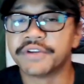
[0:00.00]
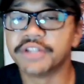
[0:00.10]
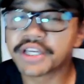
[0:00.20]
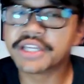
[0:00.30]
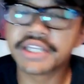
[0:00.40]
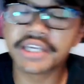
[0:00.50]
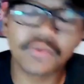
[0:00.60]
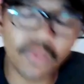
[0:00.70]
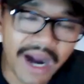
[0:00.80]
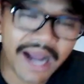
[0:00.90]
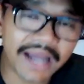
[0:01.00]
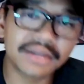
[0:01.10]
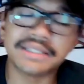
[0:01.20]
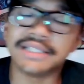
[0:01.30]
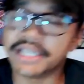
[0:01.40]
you're looking to get
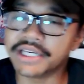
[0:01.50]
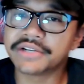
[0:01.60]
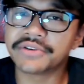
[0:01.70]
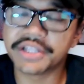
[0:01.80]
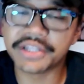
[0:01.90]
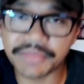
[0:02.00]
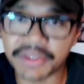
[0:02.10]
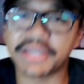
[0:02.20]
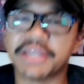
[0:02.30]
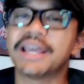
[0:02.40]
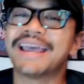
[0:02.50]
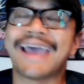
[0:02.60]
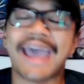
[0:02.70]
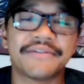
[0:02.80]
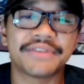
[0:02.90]
wild and ignorant in the pit,
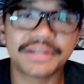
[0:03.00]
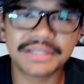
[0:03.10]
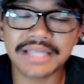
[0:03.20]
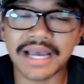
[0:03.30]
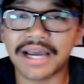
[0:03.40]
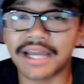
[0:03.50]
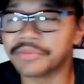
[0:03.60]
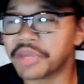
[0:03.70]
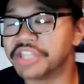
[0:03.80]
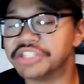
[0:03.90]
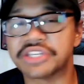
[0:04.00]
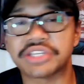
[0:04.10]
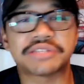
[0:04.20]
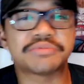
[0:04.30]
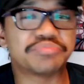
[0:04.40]
have a good time, and
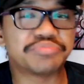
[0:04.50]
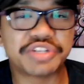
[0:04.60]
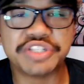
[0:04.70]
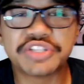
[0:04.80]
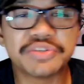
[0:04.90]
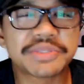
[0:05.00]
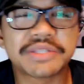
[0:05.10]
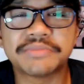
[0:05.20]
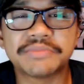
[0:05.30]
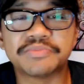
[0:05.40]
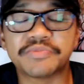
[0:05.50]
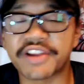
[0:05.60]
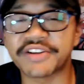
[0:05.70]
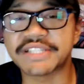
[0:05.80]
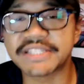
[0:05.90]
just consume some
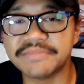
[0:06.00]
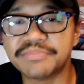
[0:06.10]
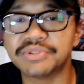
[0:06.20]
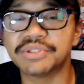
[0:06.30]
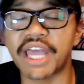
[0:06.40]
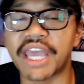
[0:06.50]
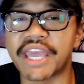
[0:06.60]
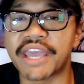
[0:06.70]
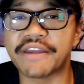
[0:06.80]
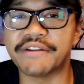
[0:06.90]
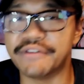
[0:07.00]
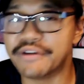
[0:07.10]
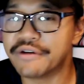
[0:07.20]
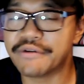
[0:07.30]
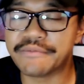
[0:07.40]
very simple and
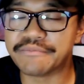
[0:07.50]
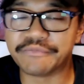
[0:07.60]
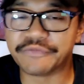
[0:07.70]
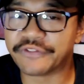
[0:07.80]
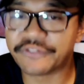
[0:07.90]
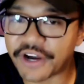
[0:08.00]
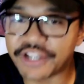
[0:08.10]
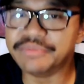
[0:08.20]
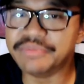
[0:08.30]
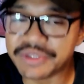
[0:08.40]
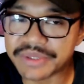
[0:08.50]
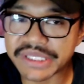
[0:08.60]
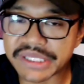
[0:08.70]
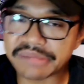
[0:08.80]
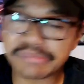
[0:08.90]
fun
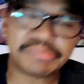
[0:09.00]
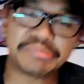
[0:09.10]
music,